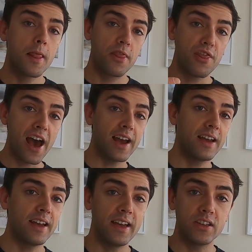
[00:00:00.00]
that
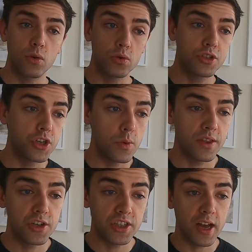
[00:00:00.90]
is all to do with
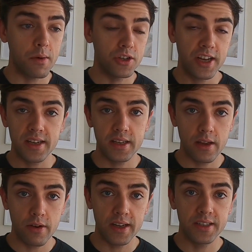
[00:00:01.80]
just how much data
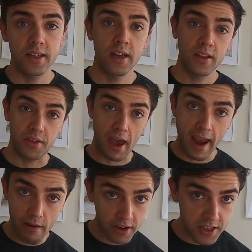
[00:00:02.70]
there is, the
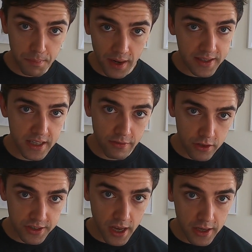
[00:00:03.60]
heritability of a
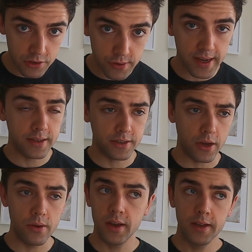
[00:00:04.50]
certain trait.
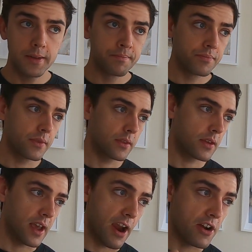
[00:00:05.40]
So
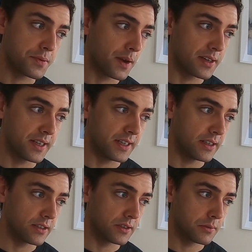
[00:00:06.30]
heritability
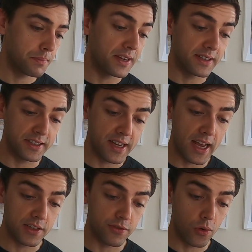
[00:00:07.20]
basically
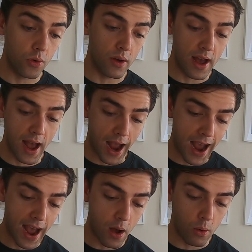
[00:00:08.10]
stands for
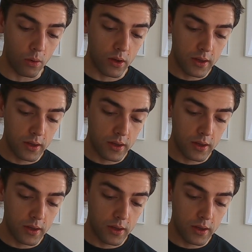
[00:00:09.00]
how